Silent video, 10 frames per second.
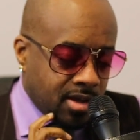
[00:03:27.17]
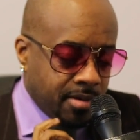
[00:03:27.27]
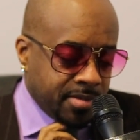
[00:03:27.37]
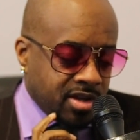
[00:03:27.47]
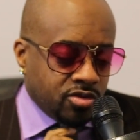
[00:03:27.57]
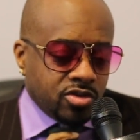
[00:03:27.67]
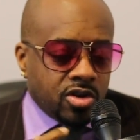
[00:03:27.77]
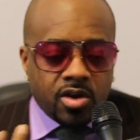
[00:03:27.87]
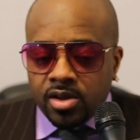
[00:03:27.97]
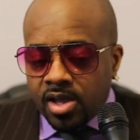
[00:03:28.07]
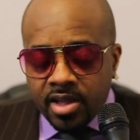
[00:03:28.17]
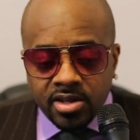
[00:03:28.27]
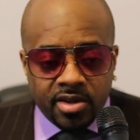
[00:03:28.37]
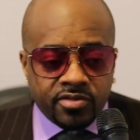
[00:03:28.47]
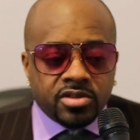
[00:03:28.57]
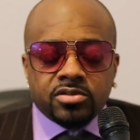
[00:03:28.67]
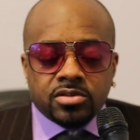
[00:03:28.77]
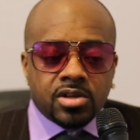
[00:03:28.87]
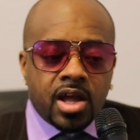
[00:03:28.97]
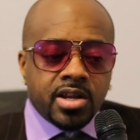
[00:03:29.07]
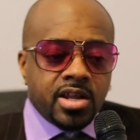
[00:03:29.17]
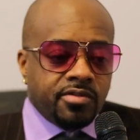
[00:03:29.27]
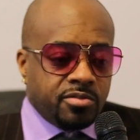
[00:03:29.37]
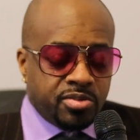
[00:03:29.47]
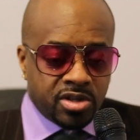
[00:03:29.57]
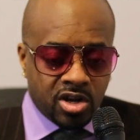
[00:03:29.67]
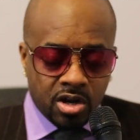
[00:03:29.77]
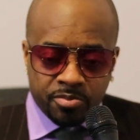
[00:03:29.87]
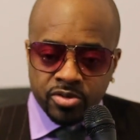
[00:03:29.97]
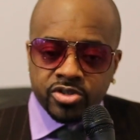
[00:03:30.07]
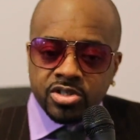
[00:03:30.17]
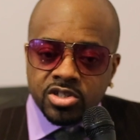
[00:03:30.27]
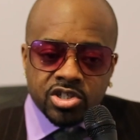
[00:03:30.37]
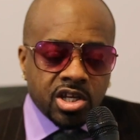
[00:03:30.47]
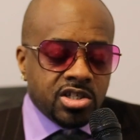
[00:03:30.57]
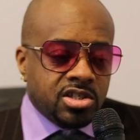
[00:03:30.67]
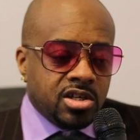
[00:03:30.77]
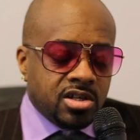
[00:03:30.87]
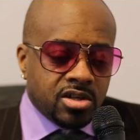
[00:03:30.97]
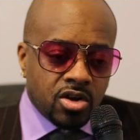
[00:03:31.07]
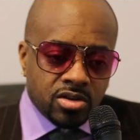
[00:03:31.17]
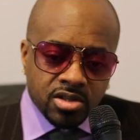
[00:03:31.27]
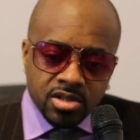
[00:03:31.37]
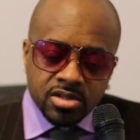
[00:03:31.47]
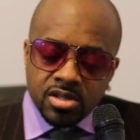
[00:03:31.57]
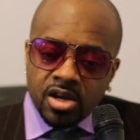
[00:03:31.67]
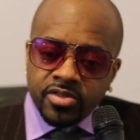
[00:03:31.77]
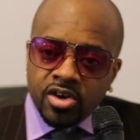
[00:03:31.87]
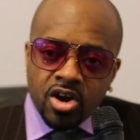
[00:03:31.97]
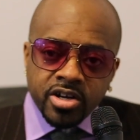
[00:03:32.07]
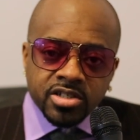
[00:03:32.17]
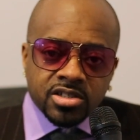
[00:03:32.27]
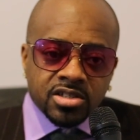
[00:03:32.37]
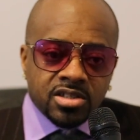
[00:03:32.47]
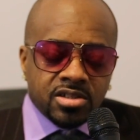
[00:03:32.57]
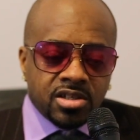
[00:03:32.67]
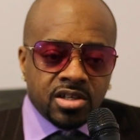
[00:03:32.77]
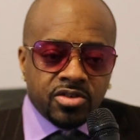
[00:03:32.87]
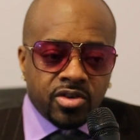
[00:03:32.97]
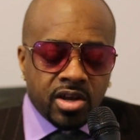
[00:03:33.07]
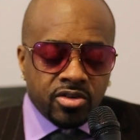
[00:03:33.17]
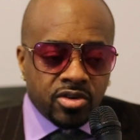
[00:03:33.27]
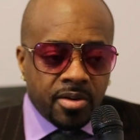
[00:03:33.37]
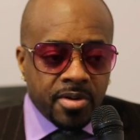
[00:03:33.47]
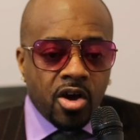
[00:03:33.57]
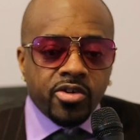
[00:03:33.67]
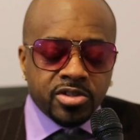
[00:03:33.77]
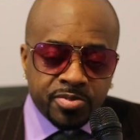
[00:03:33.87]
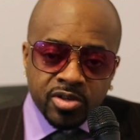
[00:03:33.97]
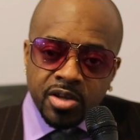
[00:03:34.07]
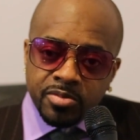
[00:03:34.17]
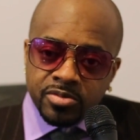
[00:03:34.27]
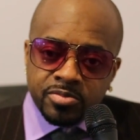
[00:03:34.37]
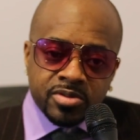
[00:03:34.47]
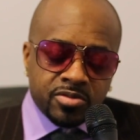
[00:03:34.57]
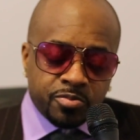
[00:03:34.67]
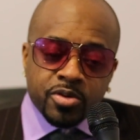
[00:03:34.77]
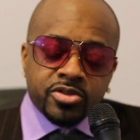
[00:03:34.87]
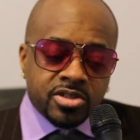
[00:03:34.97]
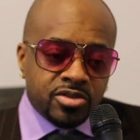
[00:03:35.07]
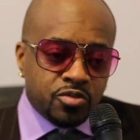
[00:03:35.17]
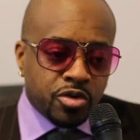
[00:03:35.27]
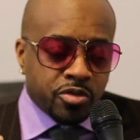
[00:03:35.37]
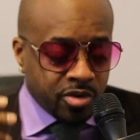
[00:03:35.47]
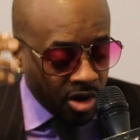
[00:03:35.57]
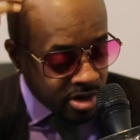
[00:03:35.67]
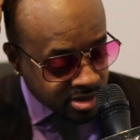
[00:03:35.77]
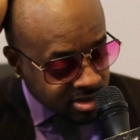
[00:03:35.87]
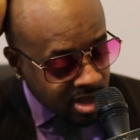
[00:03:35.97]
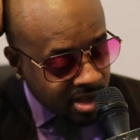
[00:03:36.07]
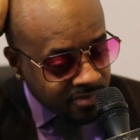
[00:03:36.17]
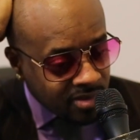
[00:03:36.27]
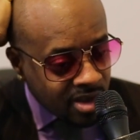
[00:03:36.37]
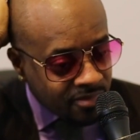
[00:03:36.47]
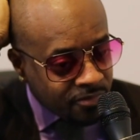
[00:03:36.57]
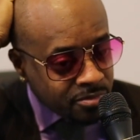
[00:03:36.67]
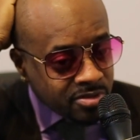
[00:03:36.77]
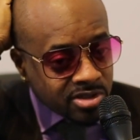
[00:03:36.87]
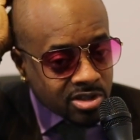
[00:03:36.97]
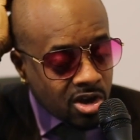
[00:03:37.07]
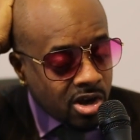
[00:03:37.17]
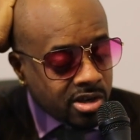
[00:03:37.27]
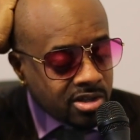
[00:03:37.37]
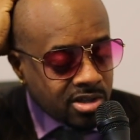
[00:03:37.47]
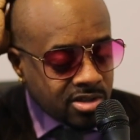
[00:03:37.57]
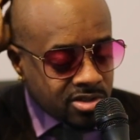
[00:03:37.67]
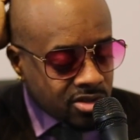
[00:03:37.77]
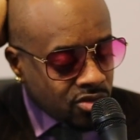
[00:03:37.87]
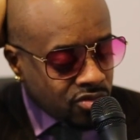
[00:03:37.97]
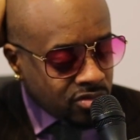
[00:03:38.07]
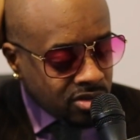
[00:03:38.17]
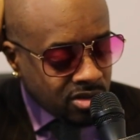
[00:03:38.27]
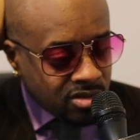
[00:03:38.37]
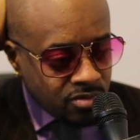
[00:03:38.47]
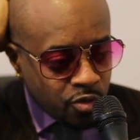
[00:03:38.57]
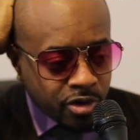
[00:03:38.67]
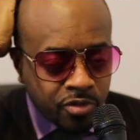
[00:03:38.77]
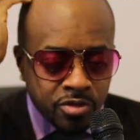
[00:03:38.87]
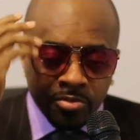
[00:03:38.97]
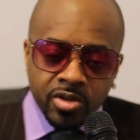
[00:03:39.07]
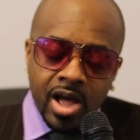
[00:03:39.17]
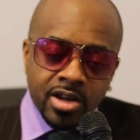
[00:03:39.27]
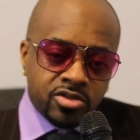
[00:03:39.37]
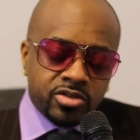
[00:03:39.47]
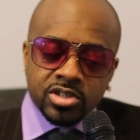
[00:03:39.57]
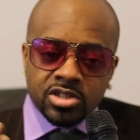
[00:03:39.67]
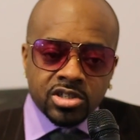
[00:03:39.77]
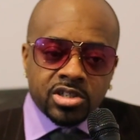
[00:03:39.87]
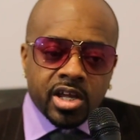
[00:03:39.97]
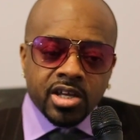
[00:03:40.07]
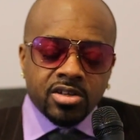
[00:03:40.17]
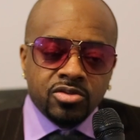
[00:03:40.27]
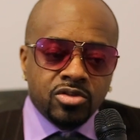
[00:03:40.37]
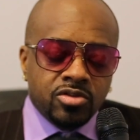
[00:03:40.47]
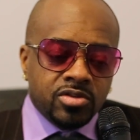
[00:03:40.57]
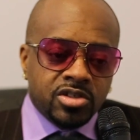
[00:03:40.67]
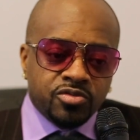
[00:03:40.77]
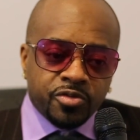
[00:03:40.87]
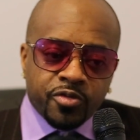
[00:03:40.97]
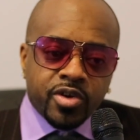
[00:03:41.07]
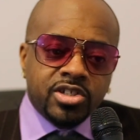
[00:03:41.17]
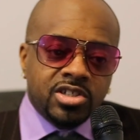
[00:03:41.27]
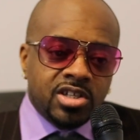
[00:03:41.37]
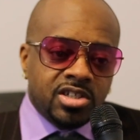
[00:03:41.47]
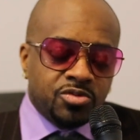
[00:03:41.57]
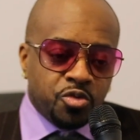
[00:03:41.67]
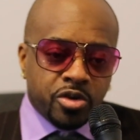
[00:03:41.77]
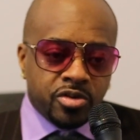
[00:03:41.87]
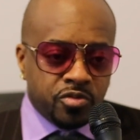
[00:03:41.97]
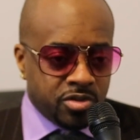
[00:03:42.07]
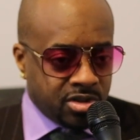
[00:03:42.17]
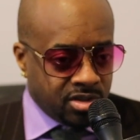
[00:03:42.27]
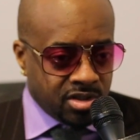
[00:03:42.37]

I mean, I never been a person to chase other artists anyway. I mean, I always been the person to work with artists that from the start. So working with Mulatto is just like as refreshing as working with